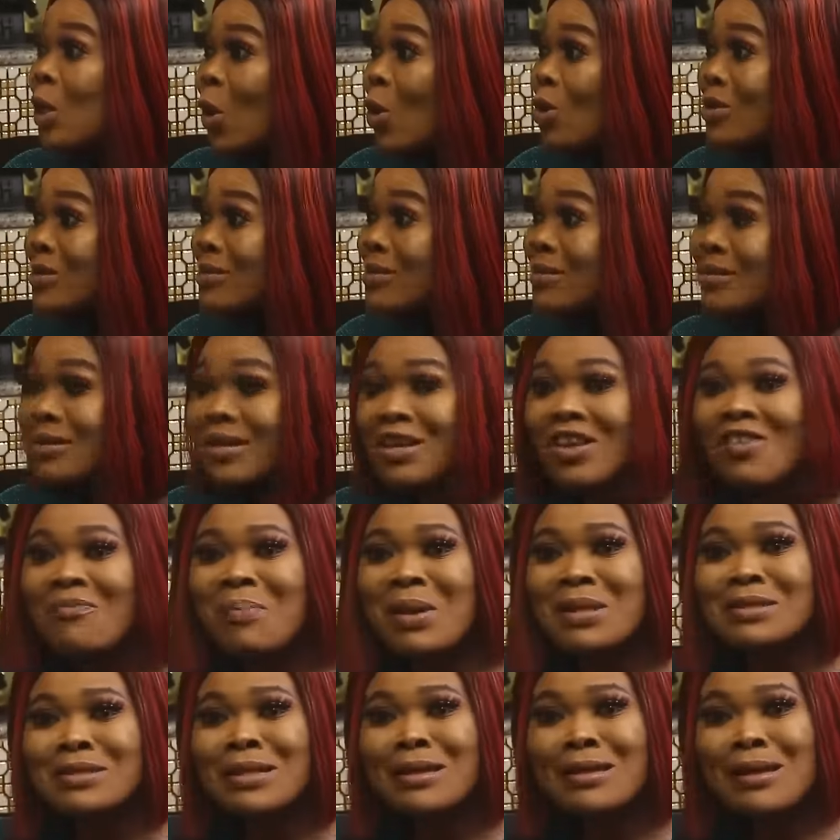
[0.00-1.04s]
Because
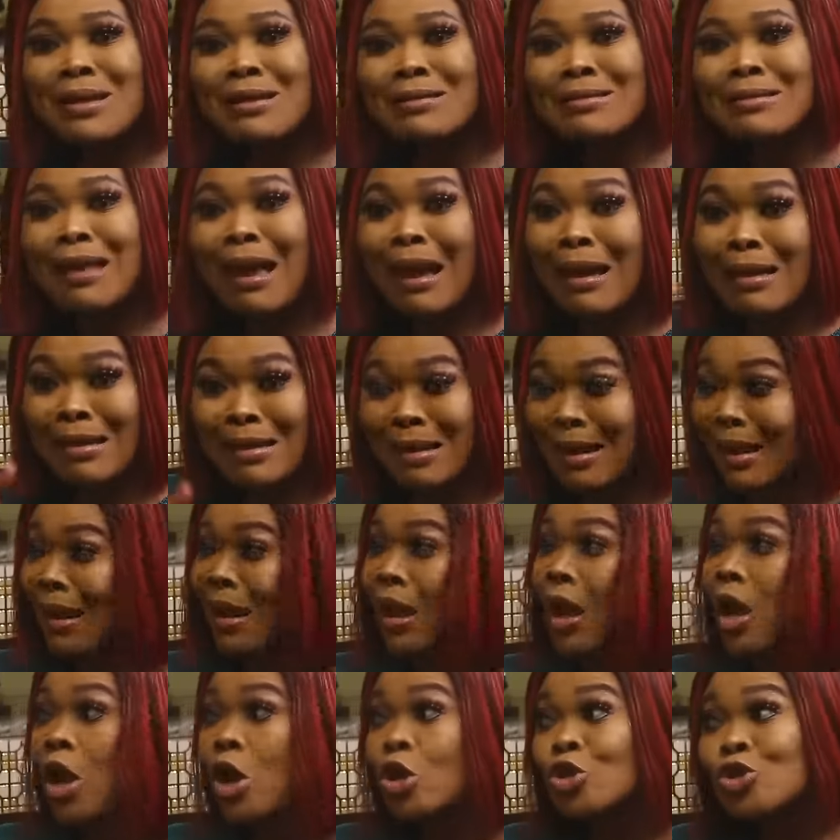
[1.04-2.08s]
if this entire
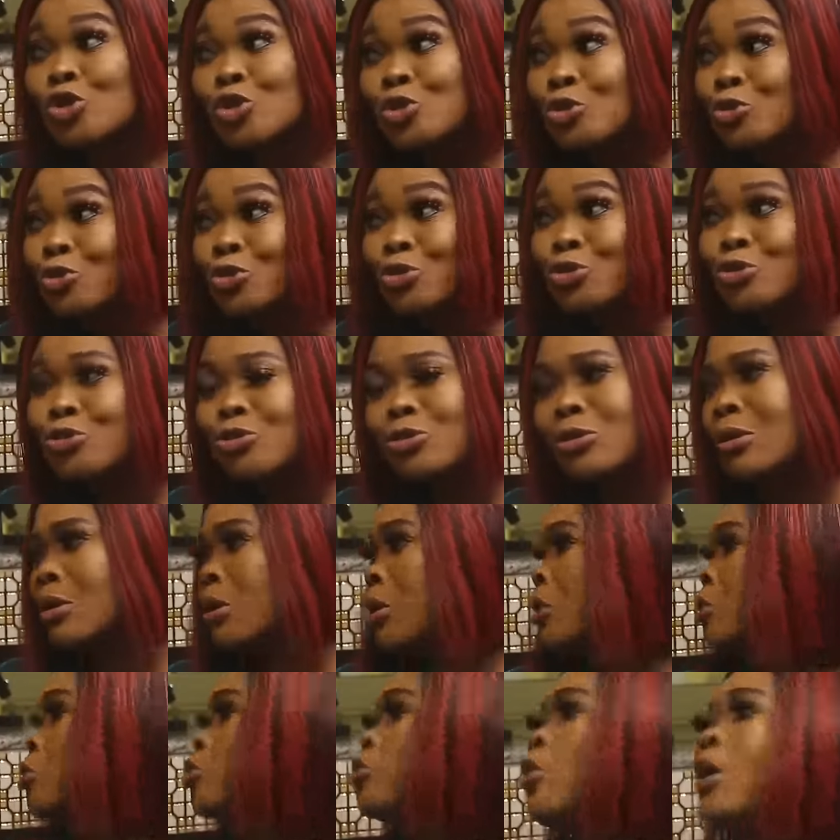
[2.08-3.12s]
year shoots you,
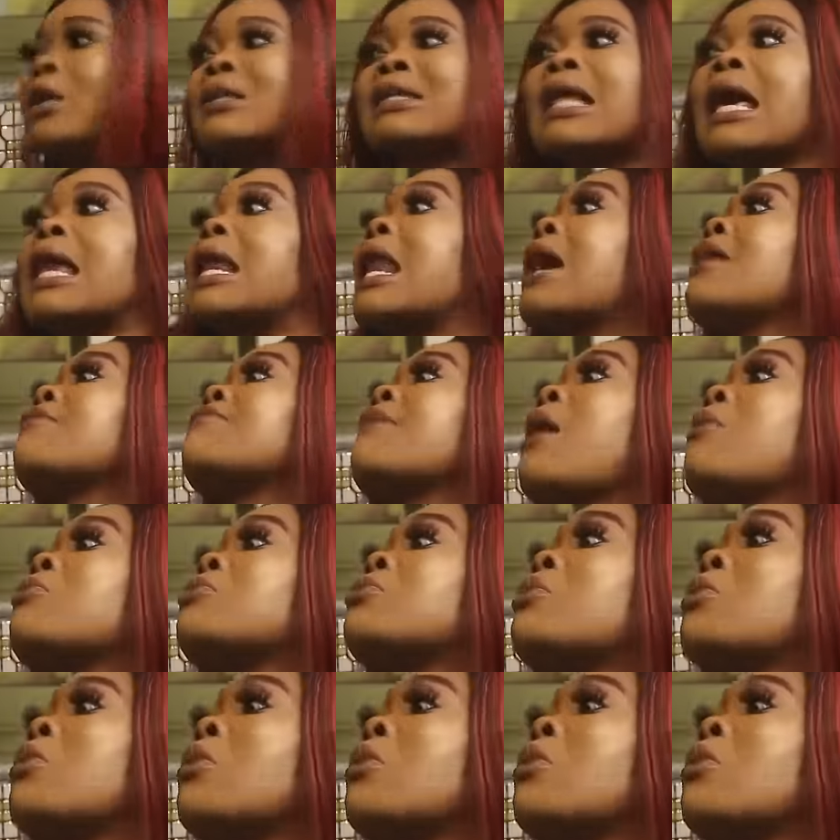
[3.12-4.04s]
you don't die like that.